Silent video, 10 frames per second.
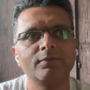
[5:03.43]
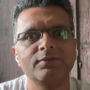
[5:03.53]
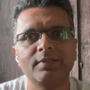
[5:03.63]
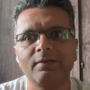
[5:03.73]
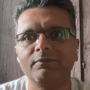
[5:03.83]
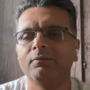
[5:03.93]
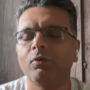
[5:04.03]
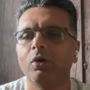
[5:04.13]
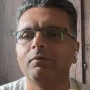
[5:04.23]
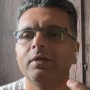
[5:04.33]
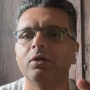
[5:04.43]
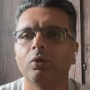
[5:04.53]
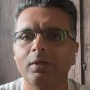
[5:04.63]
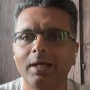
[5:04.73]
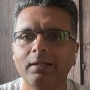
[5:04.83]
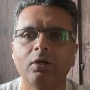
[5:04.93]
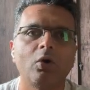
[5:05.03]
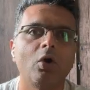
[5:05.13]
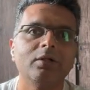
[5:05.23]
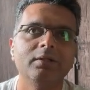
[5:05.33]
of self-evolving code line, a
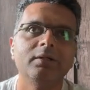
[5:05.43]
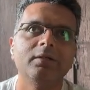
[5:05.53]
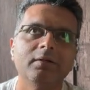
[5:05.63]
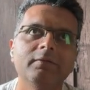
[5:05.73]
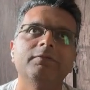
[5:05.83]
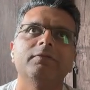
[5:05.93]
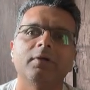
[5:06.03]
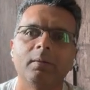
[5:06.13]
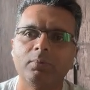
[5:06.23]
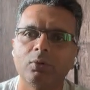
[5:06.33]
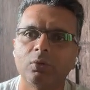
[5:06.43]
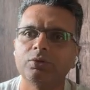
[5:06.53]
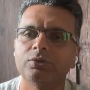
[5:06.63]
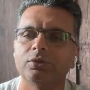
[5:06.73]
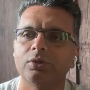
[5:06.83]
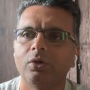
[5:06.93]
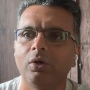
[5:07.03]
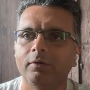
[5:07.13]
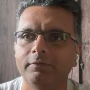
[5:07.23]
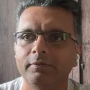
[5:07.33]
cognitive approach
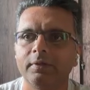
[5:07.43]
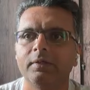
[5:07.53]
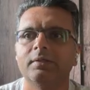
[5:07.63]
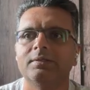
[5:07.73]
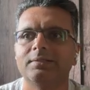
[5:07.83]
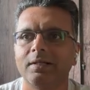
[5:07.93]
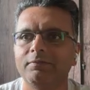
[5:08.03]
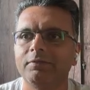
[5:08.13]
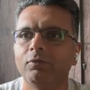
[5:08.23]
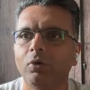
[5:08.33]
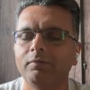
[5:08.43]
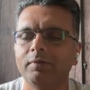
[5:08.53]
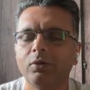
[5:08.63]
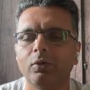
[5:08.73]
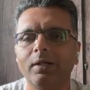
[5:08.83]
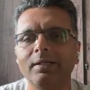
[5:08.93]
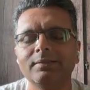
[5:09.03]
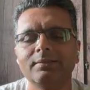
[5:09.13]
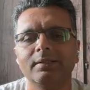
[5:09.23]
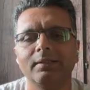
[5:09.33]
of self-evolving code
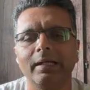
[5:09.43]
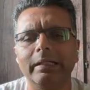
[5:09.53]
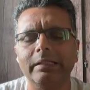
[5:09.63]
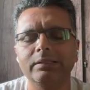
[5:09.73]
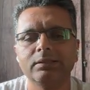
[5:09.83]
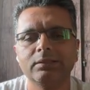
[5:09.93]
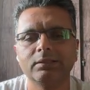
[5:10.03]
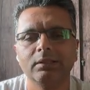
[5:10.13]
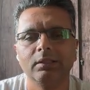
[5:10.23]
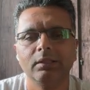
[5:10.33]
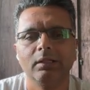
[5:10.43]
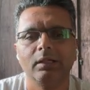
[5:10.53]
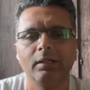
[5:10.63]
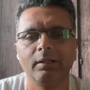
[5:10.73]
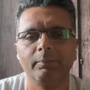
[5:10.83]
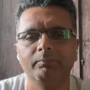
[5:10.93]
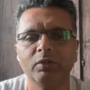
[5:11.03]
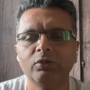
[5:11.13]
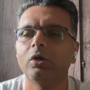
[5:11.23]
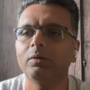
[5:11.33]
lines and agents.
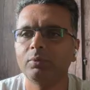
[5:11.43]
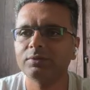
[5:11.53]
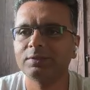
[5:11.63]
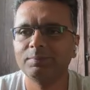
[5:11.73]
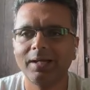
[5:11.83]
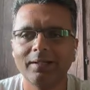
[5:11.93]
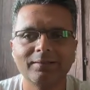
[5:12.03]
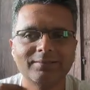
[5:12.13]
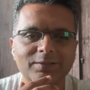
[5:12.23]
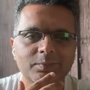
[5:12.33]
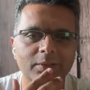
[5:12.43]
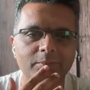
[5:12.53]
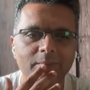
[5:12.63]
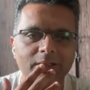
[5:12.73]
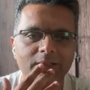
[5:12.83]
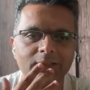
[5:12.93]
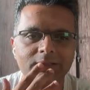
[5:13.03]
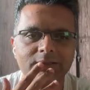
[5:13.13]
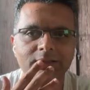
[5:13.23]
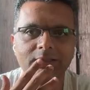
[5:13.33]
The thought process behind this experiment is